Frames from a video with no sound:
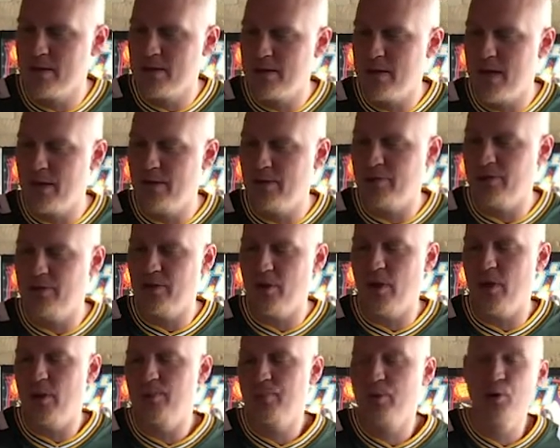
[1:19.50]
Yeah, this
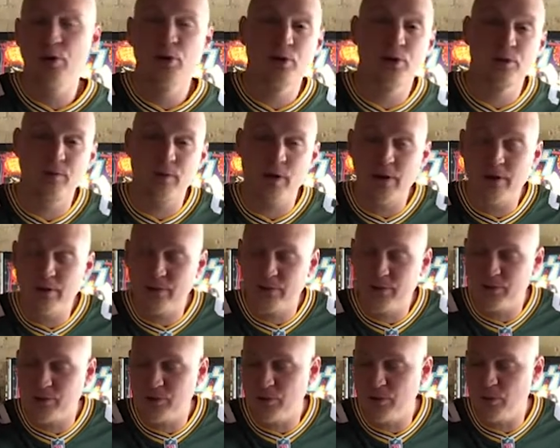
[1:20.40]
is Berliner
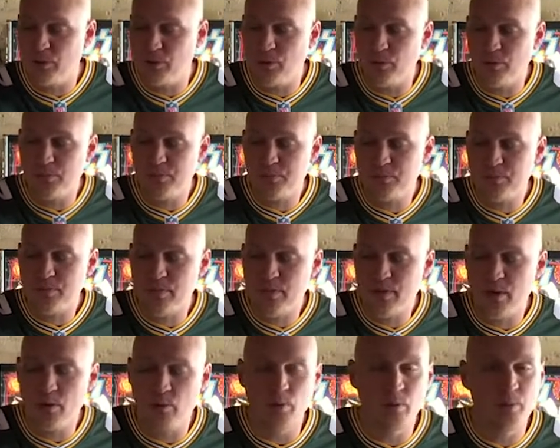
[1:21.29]
Weisse,
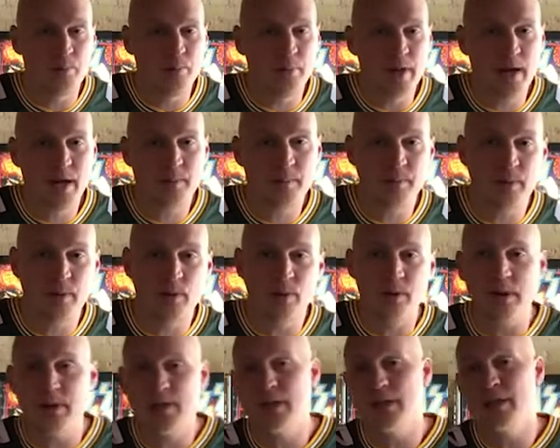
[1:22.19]

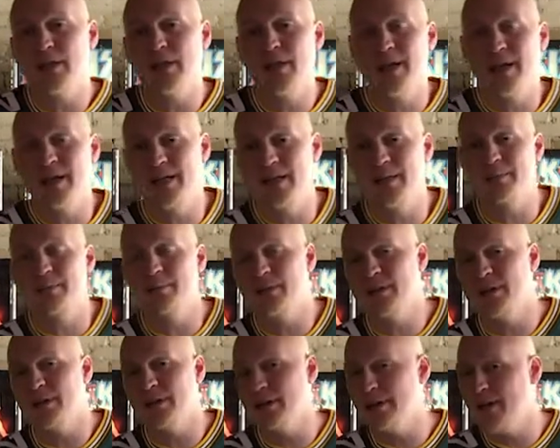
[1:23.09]
blackberry, lime,
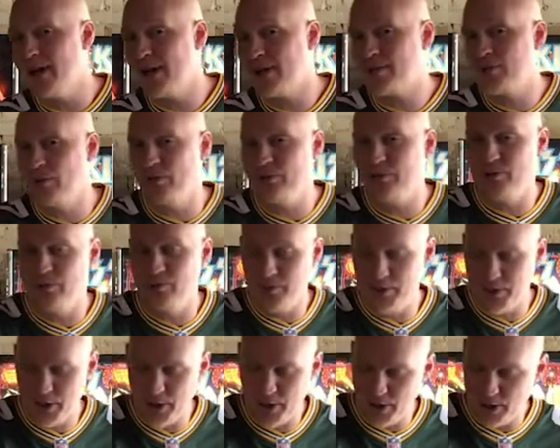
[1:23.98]
lactose and
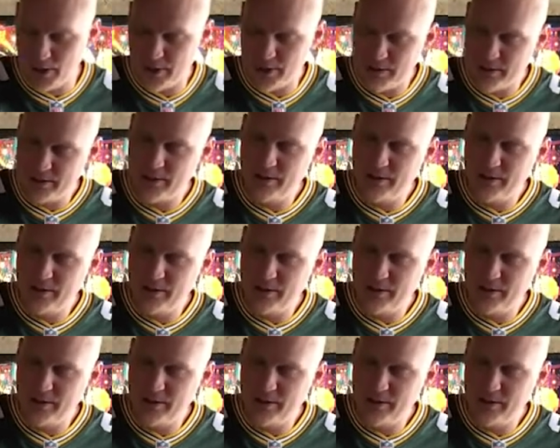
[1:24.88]
vanilla.